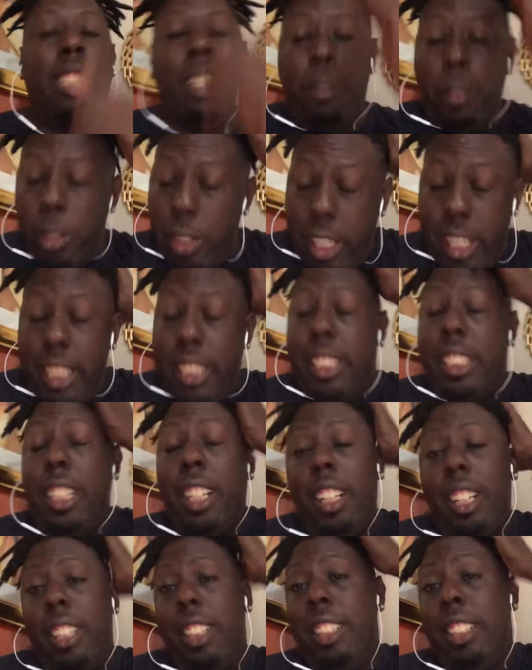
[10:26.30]
read
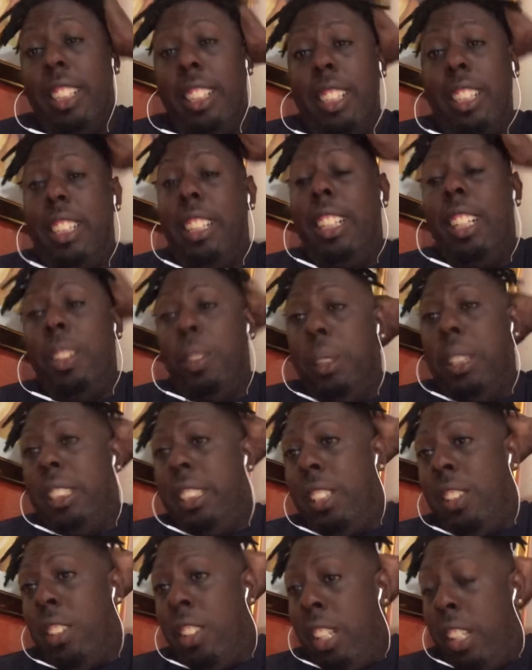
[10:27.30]
so you know
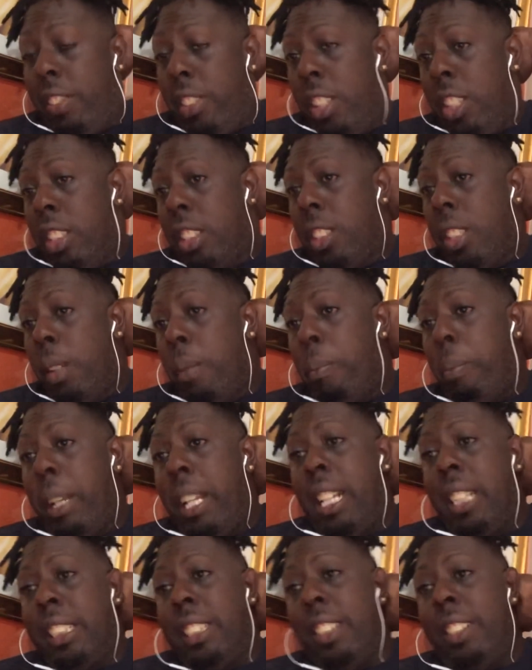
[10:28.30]
so enough for those
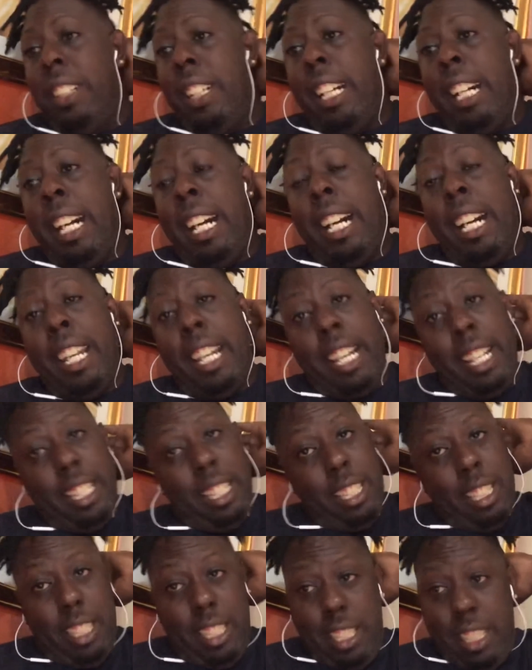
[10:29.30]
complaints on the
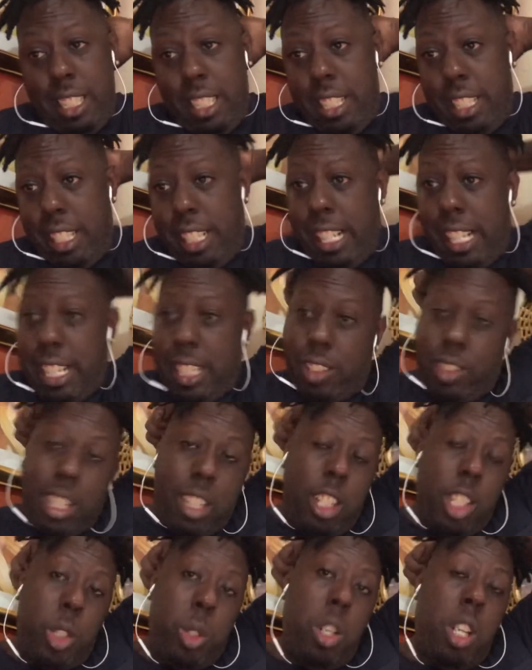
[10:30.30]
order. Cause we are
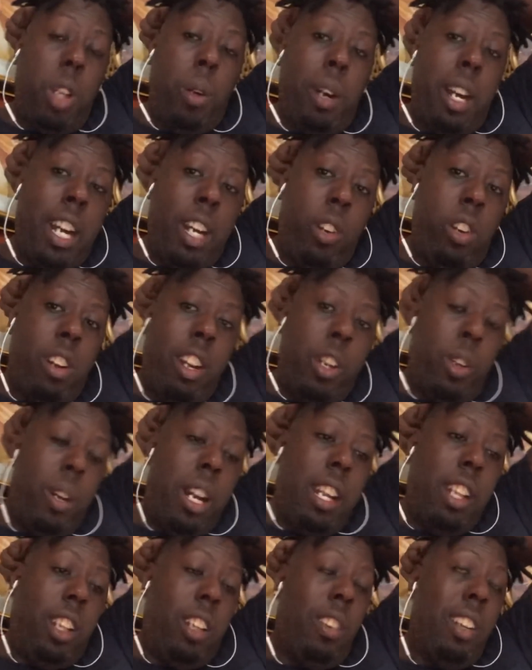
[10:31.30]
gonna show them what I go. I do all
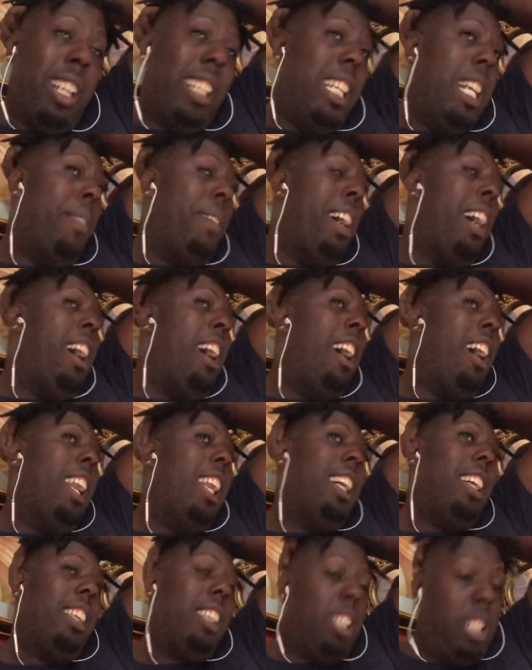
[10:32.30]
the comments. Any of
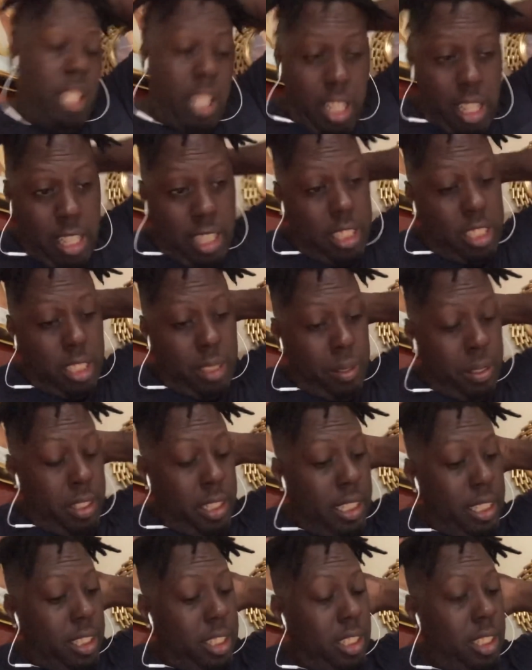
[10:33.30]
all or something
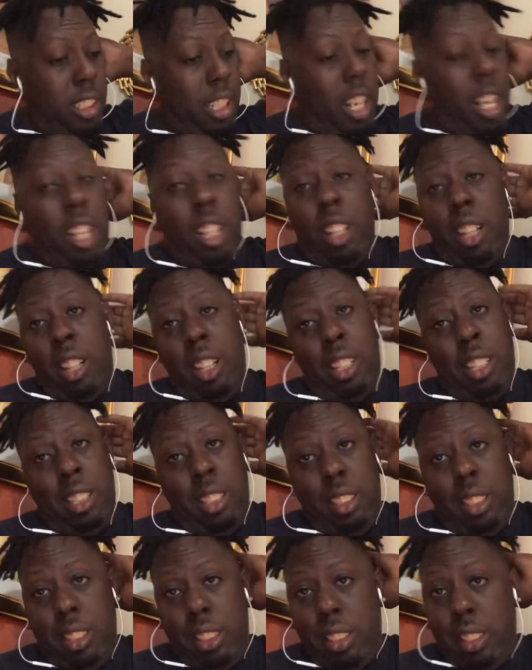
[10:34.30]
like so, or call
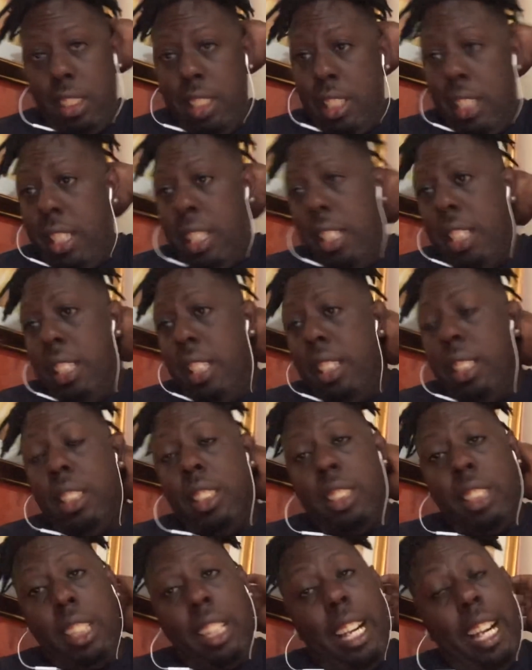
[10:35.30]
and so.
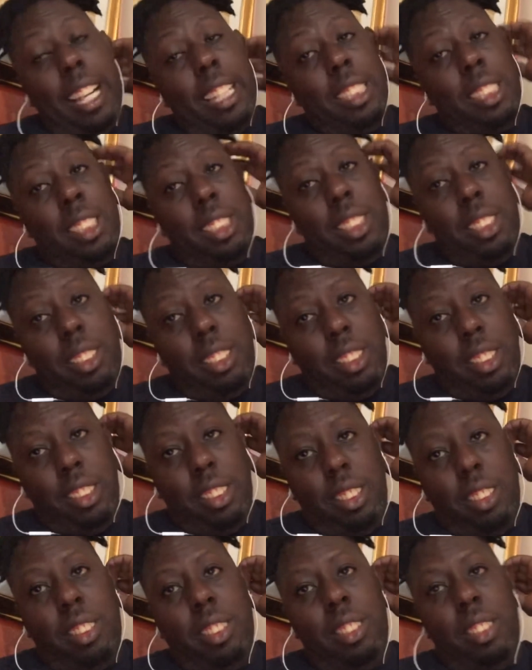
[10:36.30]
So guys,
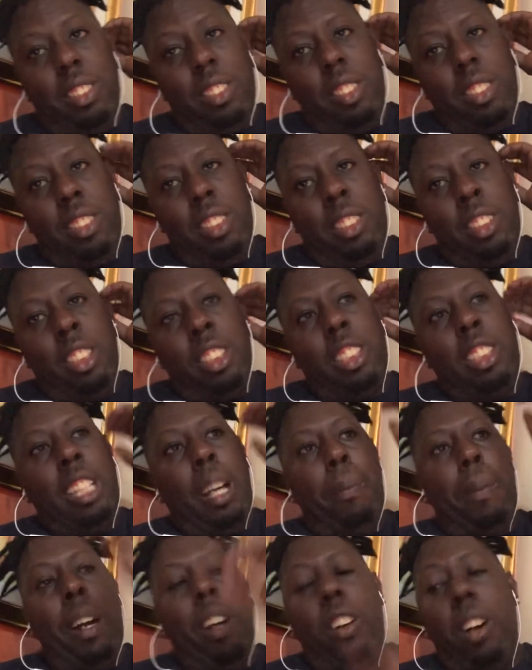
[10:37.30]
just
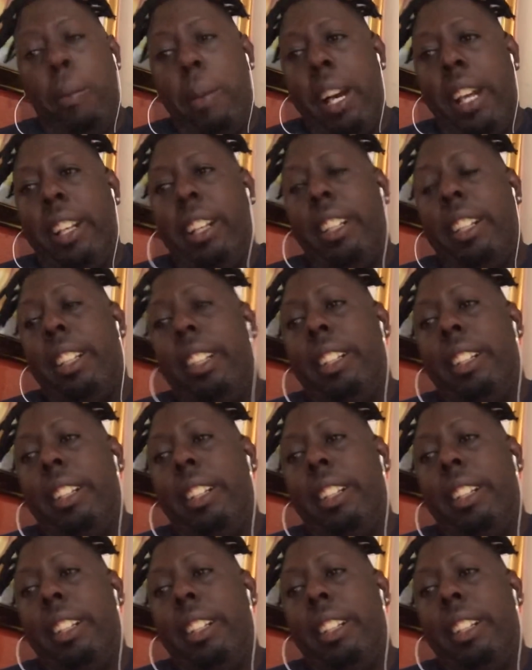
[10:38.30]
drop a comment.